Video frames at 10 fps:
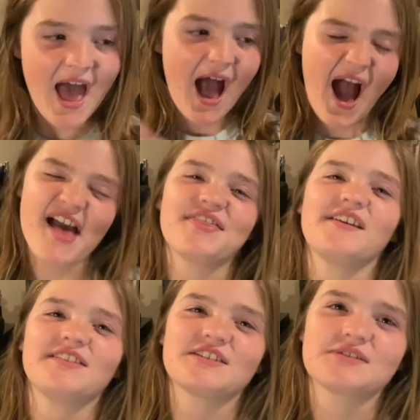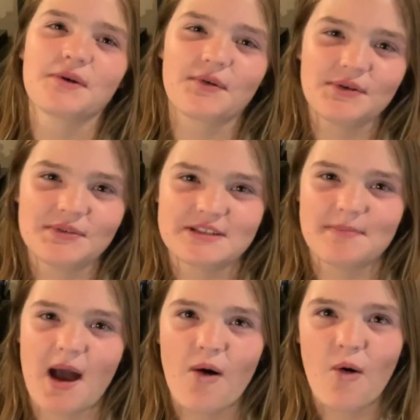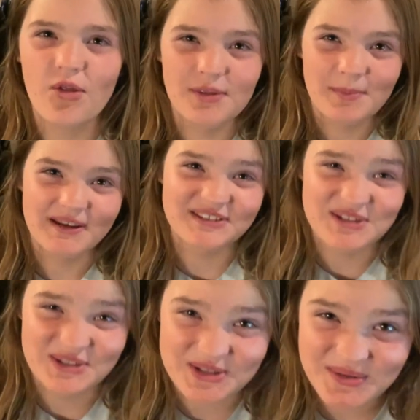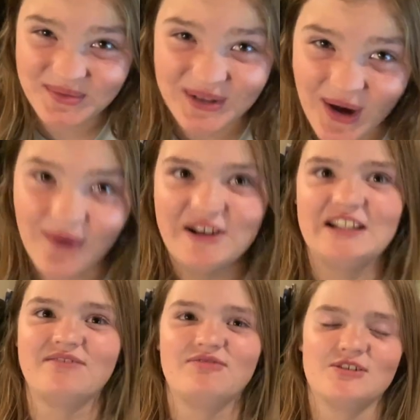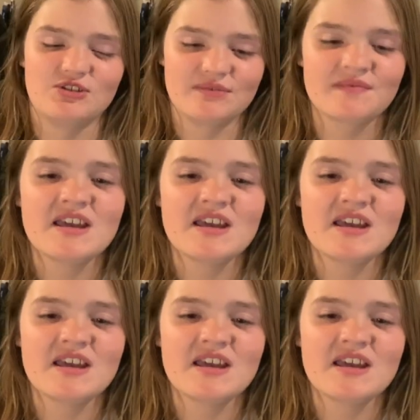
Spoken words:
I think the story was about all the places you will go in the future.